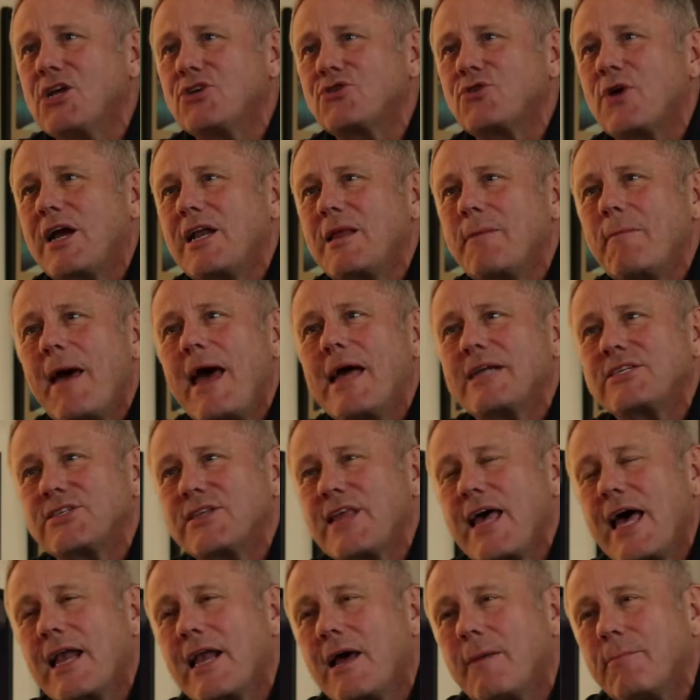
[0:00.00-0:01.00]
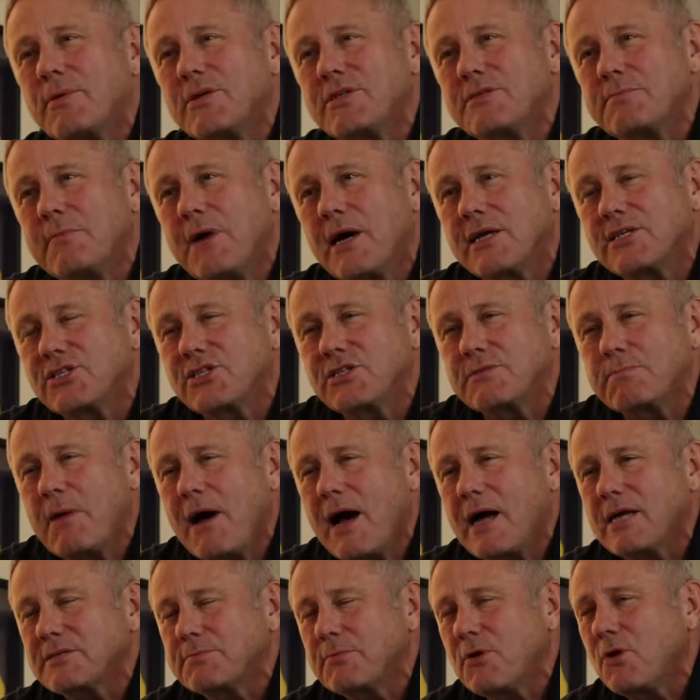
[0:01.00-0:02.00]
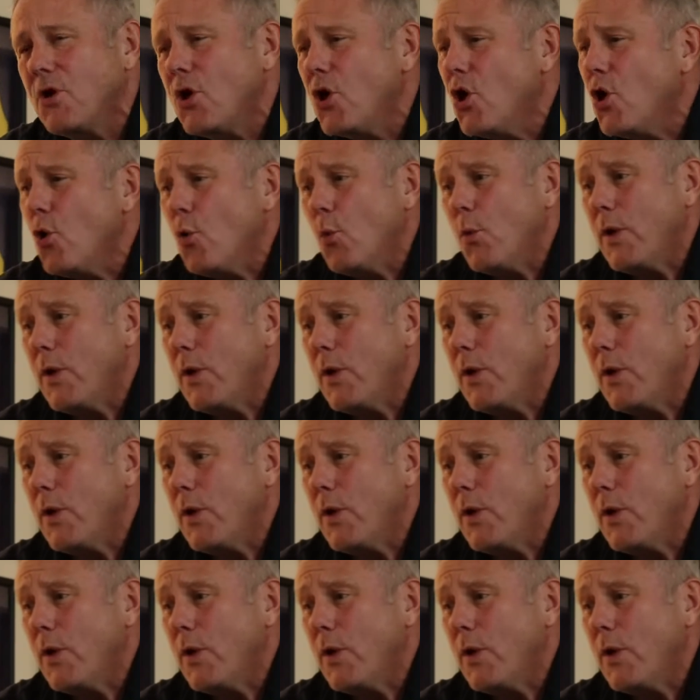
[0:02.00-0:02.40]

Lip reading: Try to match that up as much as possible.